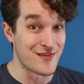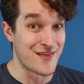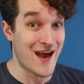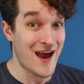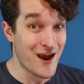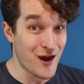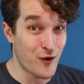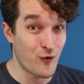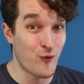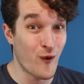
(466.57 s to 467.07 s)

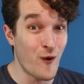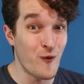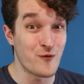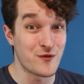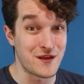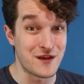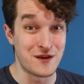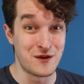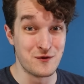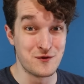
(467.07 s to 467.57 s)
That
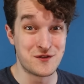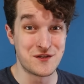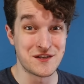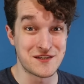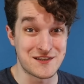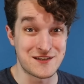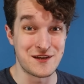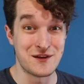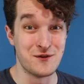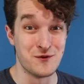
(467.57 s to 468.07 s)
quote that you
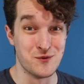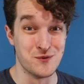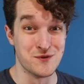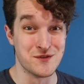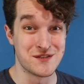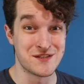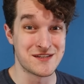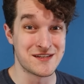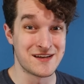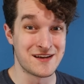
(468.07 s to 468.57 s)
just
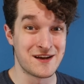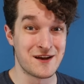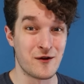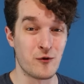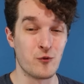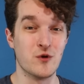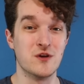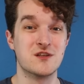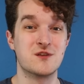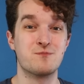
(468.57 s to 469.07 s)
used
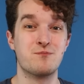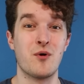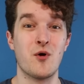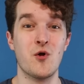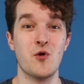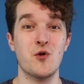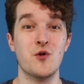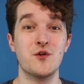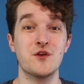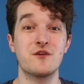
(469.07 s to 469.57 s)
was
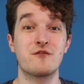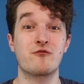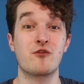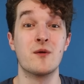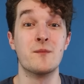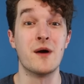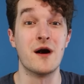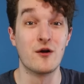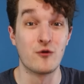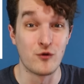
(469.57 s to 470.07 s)
pulled
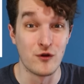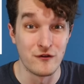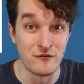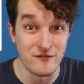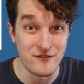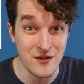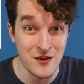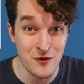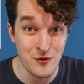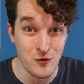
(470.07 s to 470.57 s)
from a
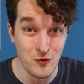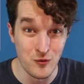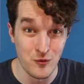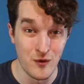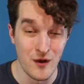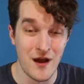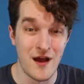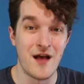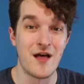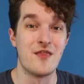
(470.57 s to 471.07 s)

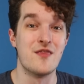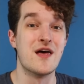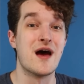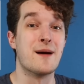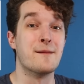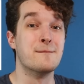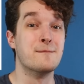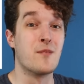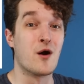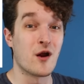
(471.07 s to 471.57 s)
review
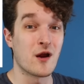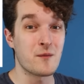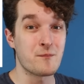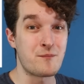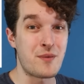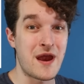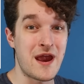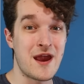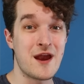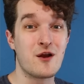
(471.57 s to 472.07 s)
that Mark
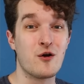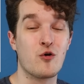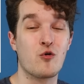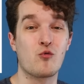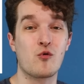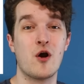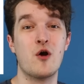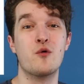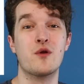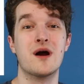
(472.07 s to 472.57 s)
Pagel
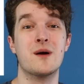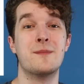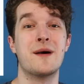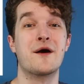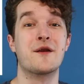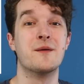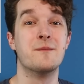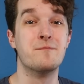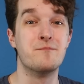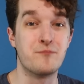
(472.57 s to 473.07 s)
wrote
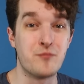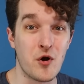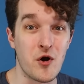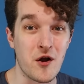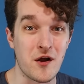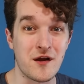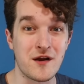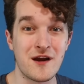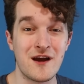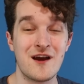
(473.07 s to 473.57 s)
about a
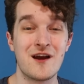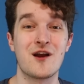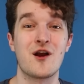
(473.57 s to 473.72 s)
book